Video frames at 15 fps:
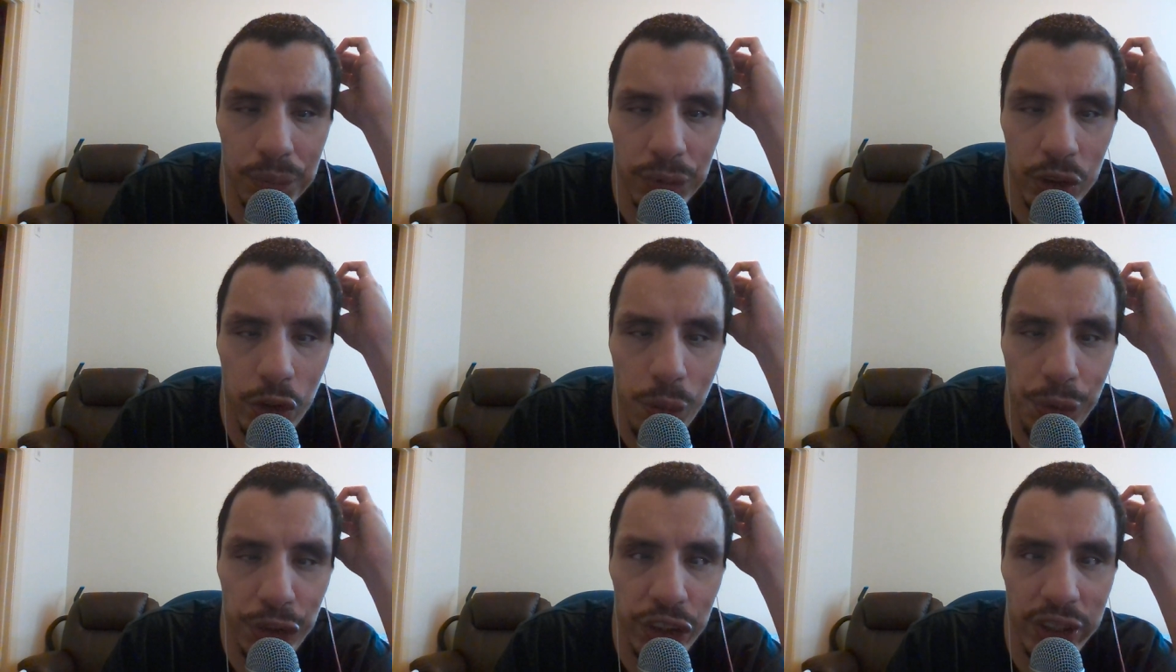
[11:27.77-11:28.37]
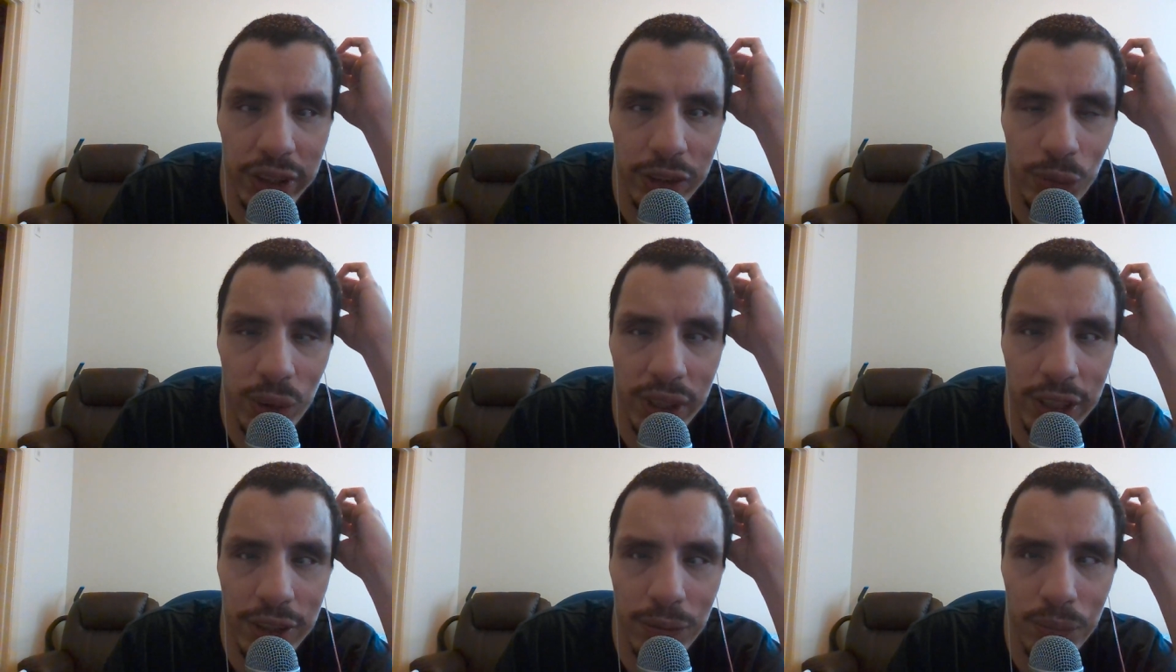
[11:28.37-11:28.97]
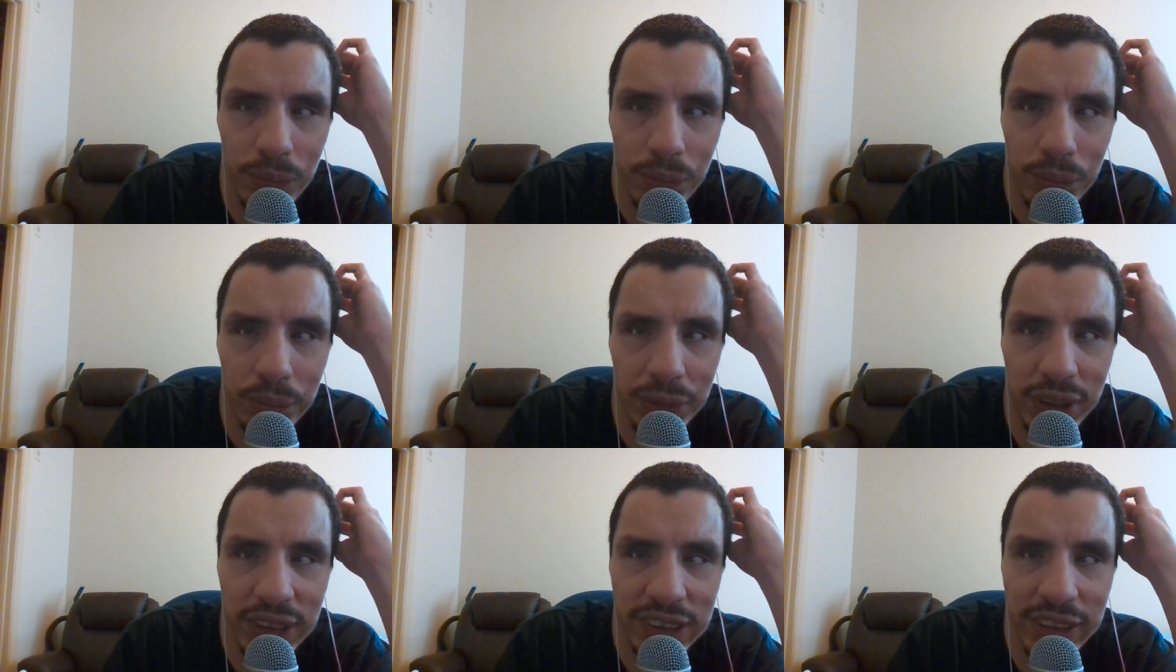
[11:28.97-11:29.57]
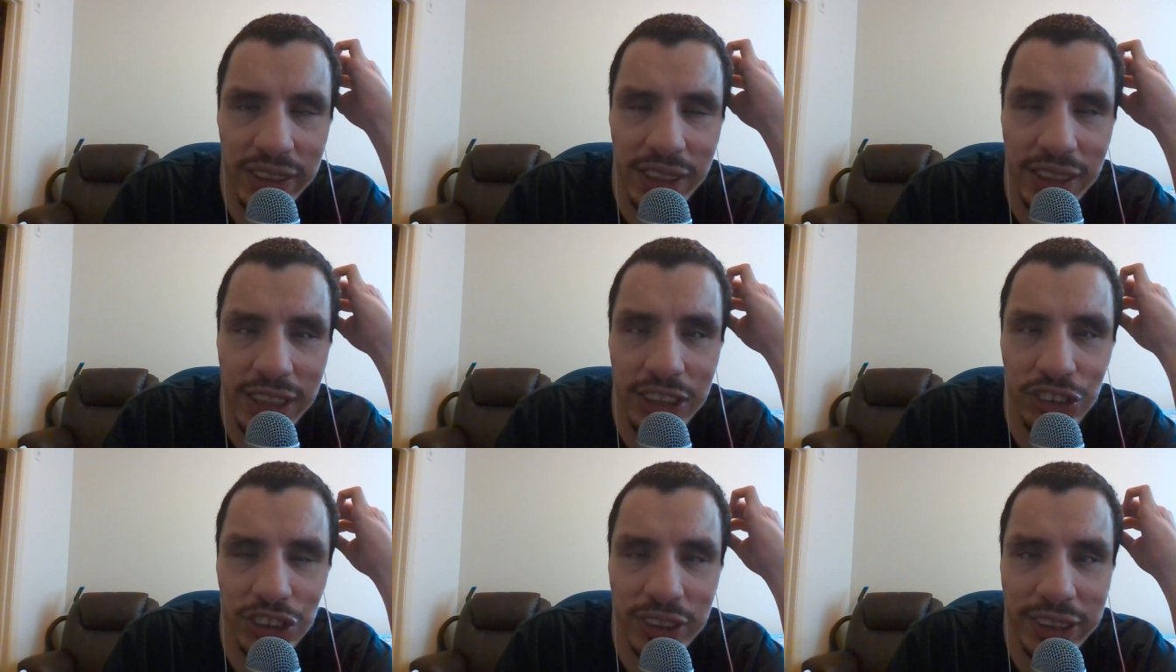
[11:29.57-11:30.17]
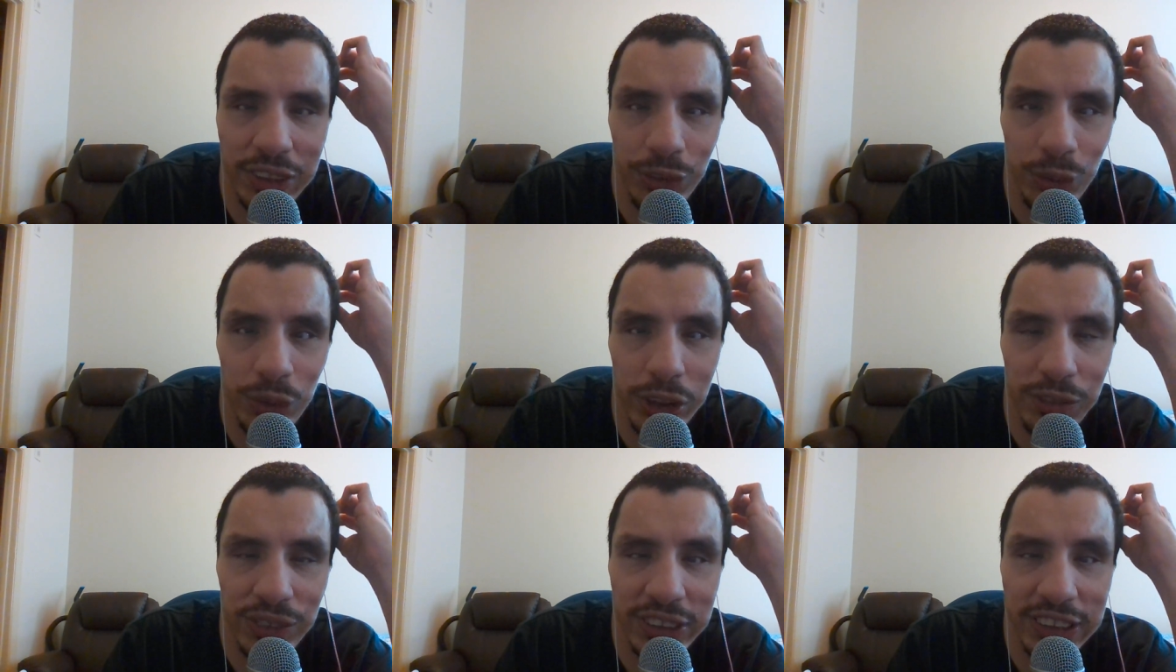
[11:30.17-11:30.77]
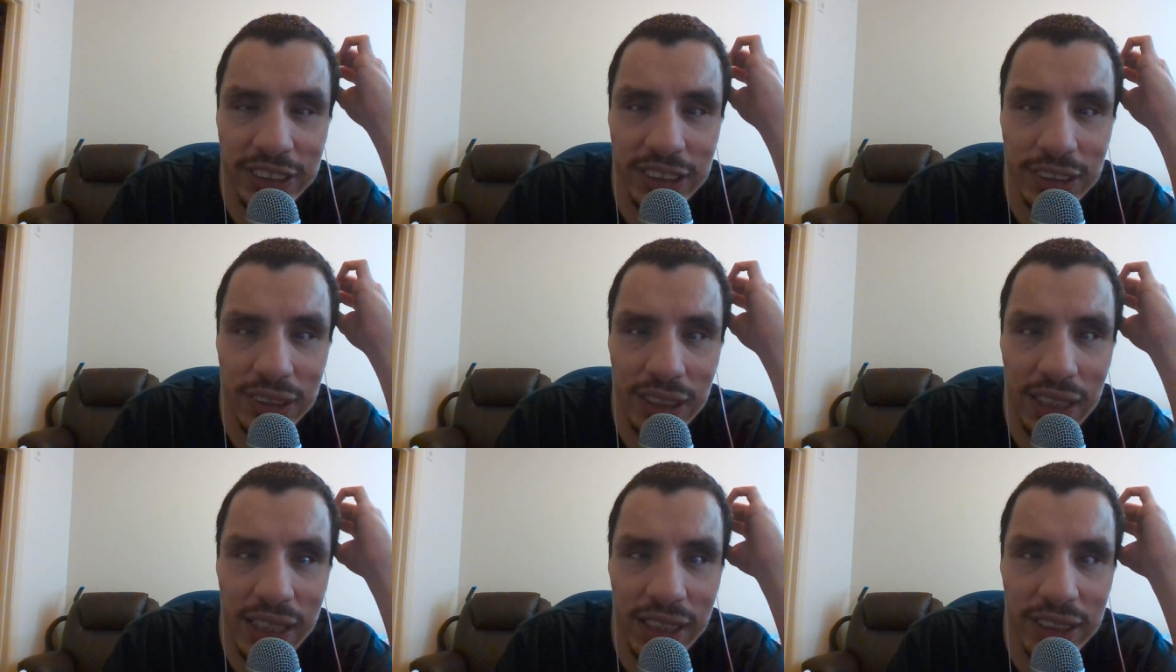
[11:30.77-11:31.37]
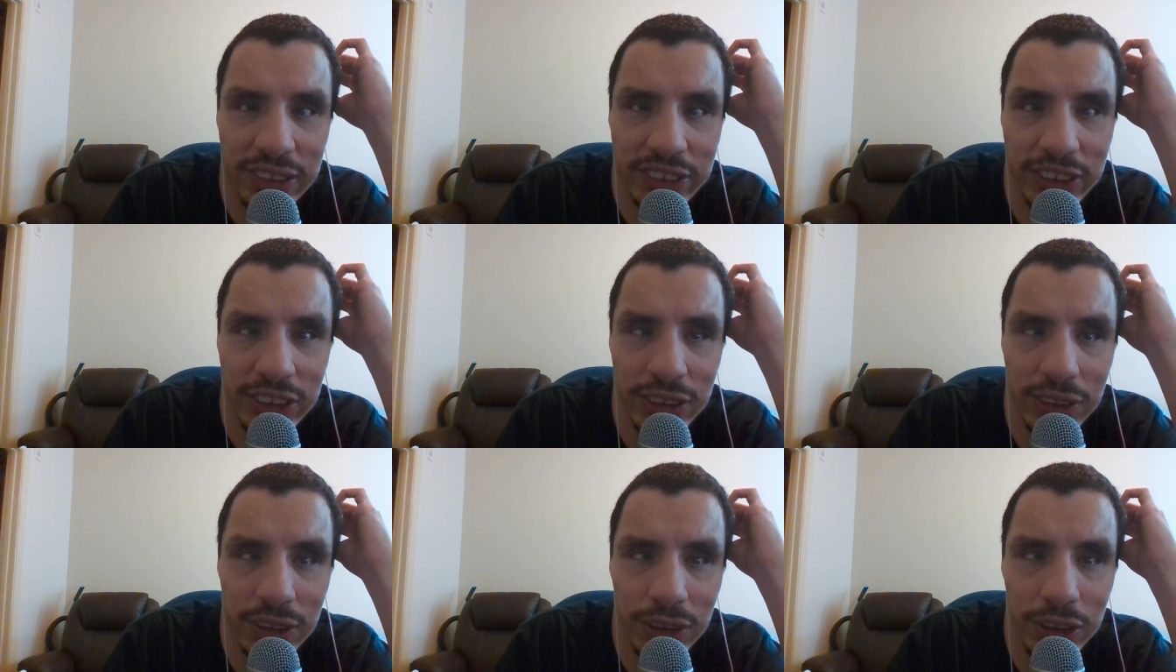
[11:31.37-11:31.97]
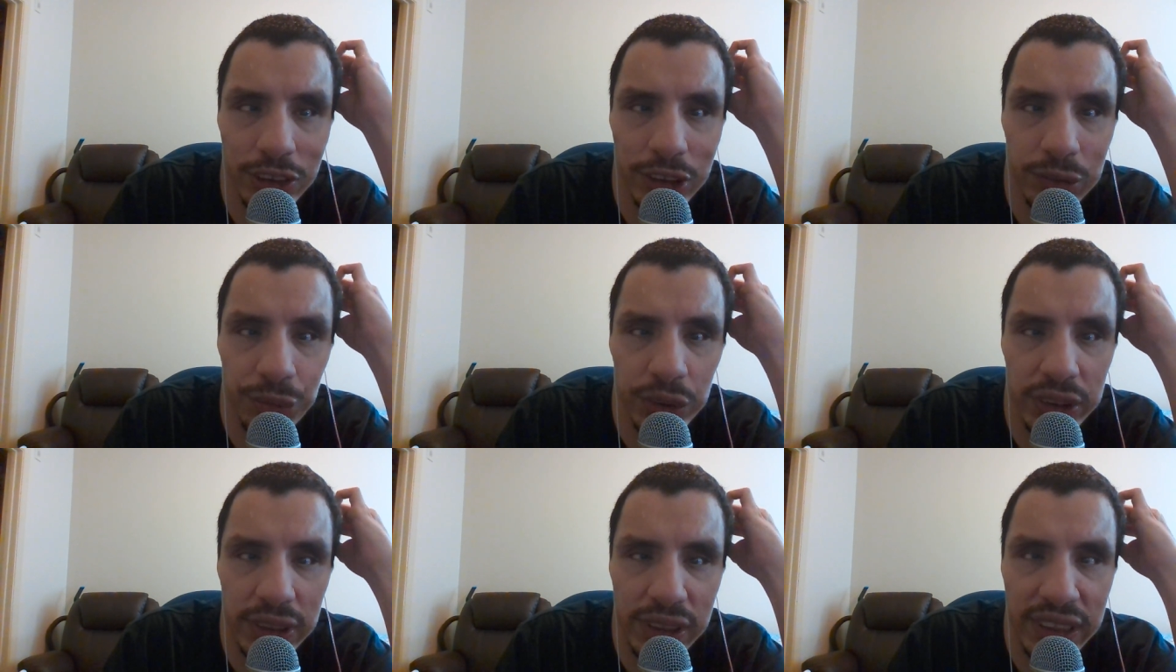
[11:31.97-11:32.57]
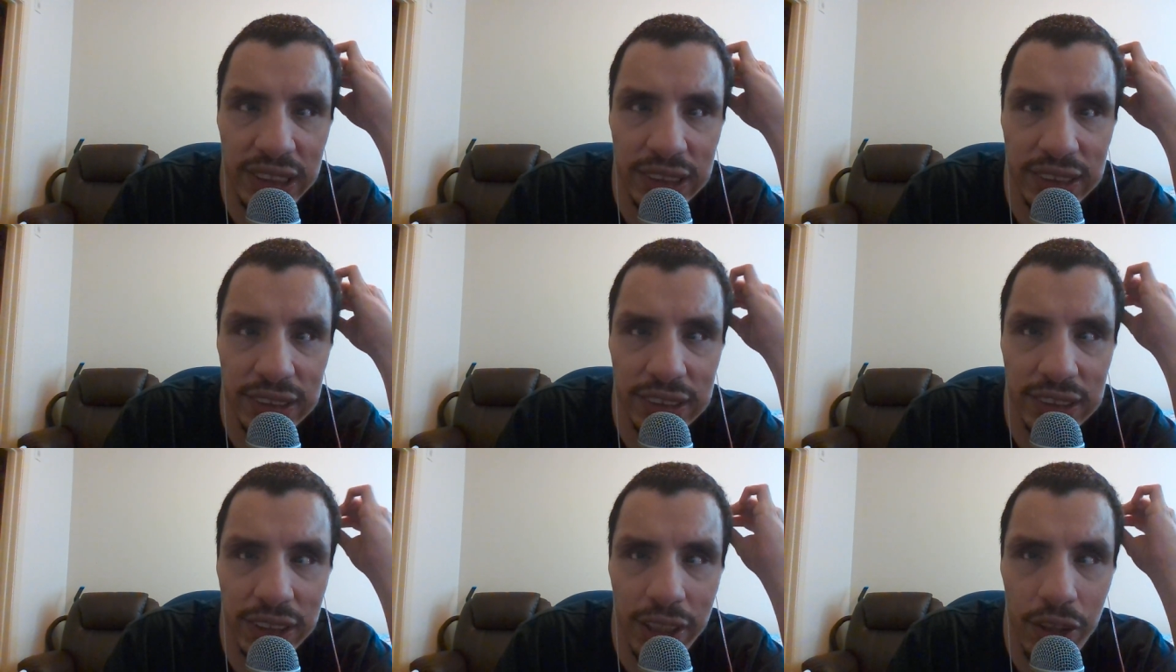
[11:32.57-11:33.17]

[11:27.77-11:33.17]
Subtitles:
community, right? Because each and every one of us has different needs,